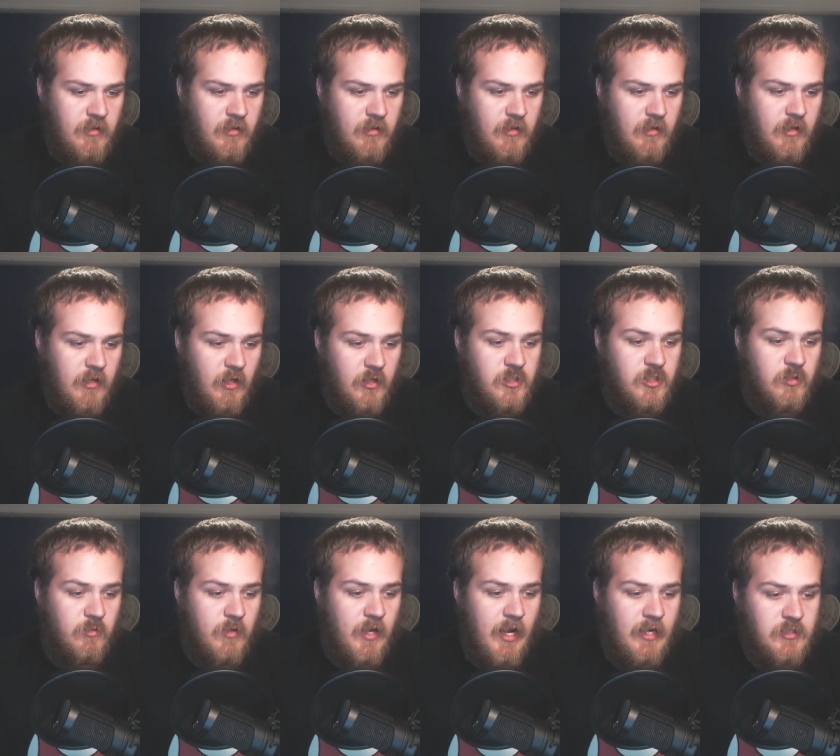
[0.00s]
he
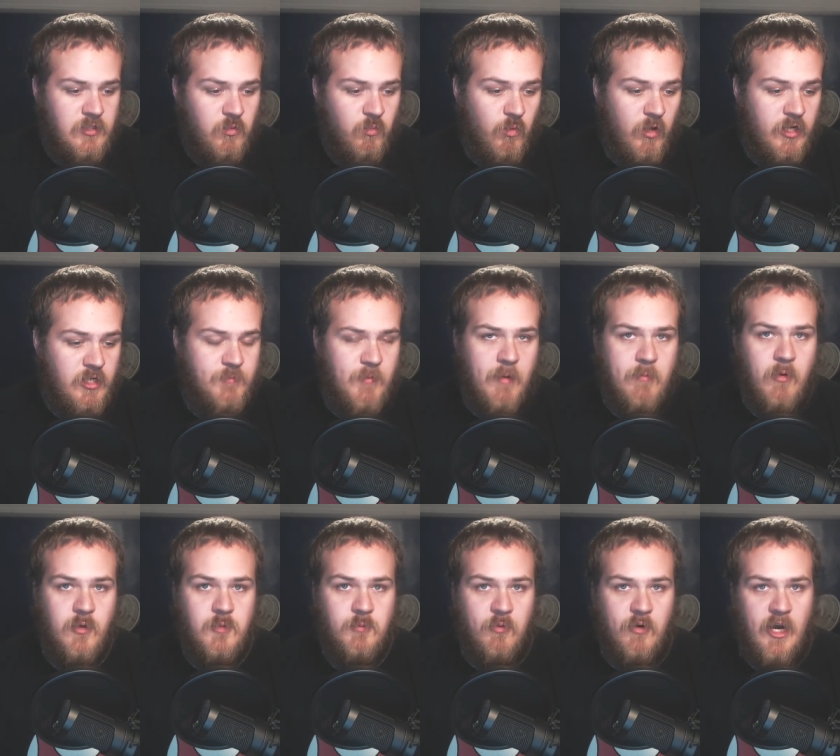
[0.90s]
also asked, What is my
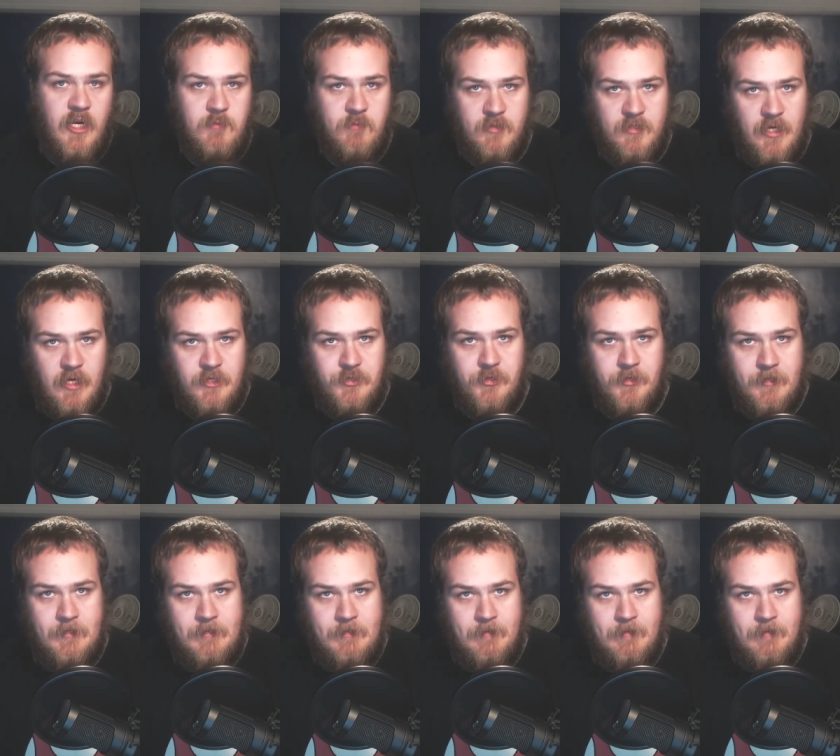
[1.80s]
most prized possession?